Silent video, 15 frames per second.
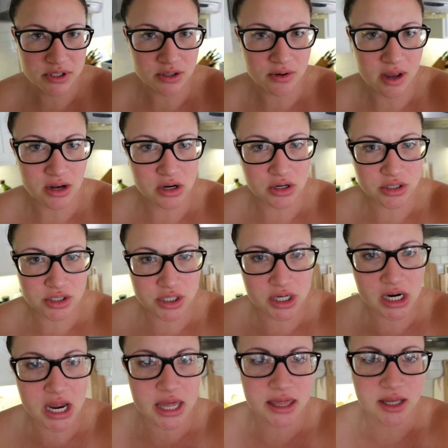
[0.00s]
So I nurse
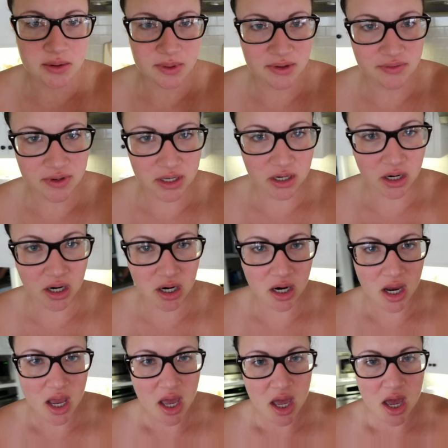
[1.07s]
her and then we feed
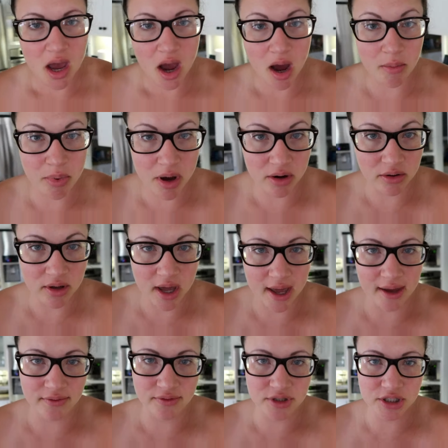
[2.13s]
her a bottle
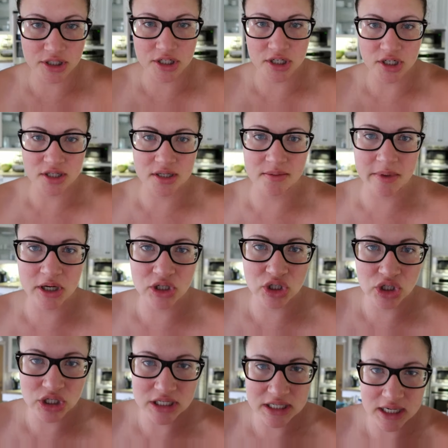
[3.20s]
after to just to make
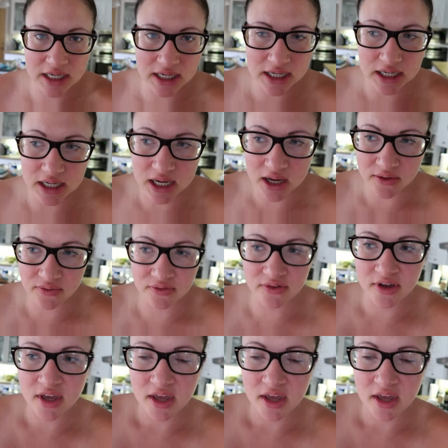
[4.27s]
sure she's getting enough